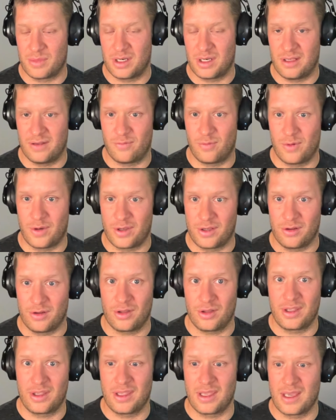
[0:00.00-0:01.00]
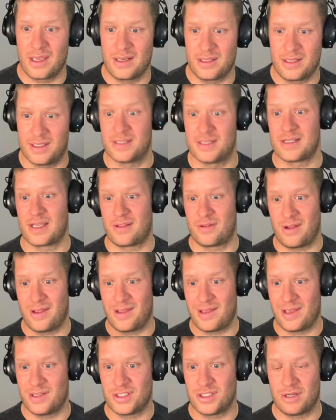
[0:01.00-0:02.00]
if what you're looking at is either
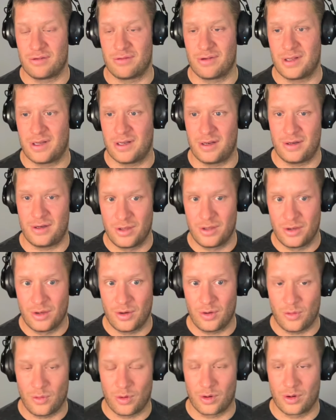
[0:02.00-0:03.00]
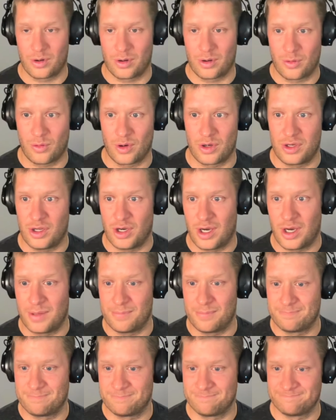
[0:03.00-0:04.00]
AI generated or not.
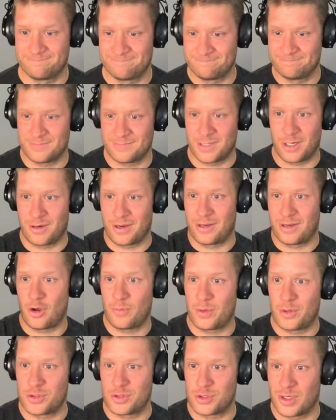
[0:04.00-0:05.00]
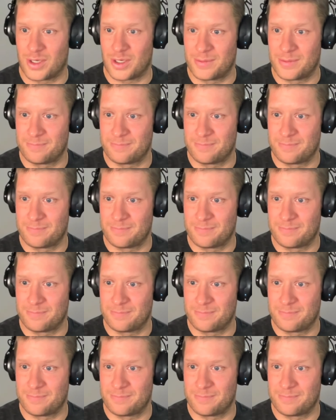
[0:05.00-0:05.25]
All right, hope you enjoy.